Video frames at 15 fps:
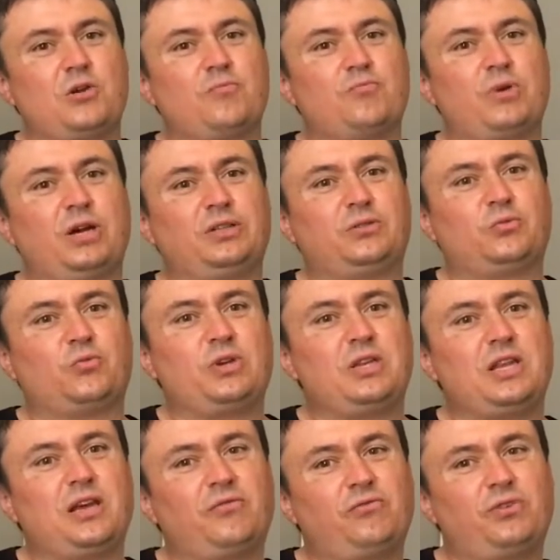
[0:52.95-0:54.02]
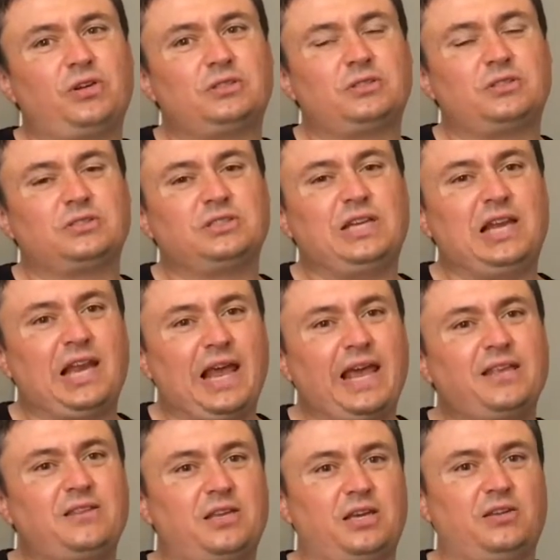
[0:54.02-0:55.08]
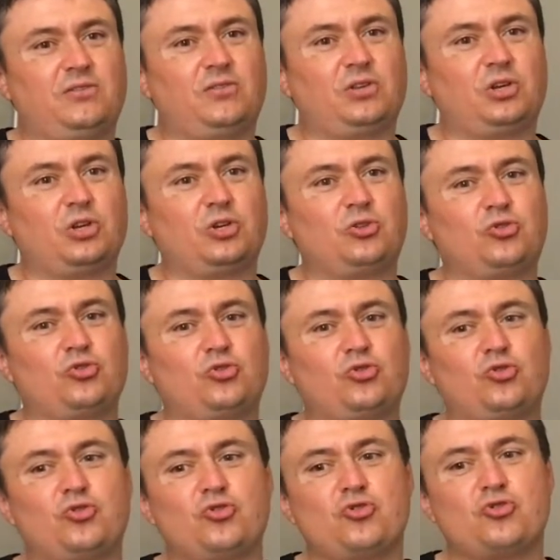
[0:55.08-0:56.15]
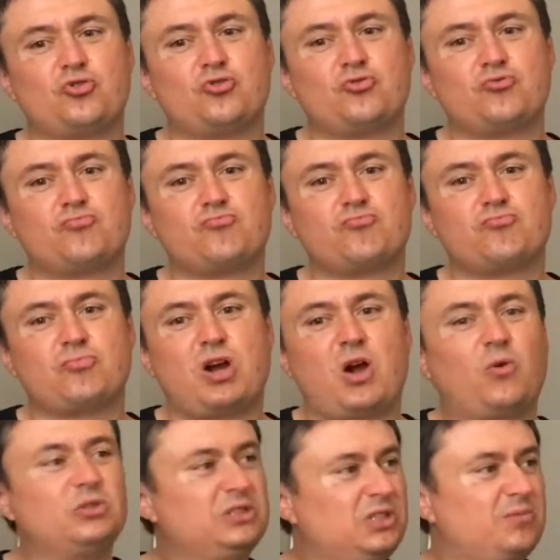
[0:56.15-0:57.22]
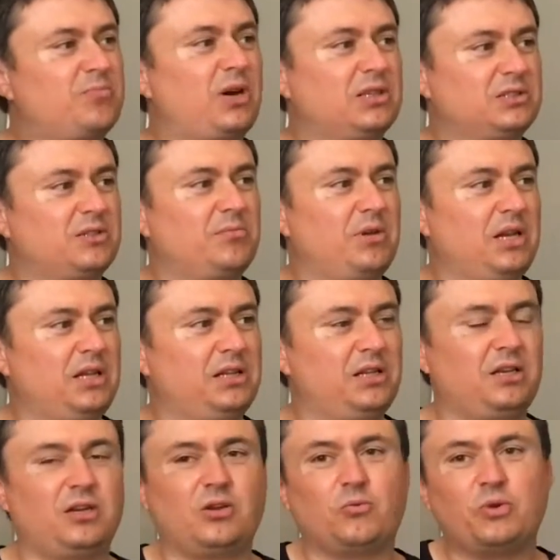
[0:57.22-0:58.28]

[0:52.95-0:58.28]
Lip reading: but we never relate it to our responsibility.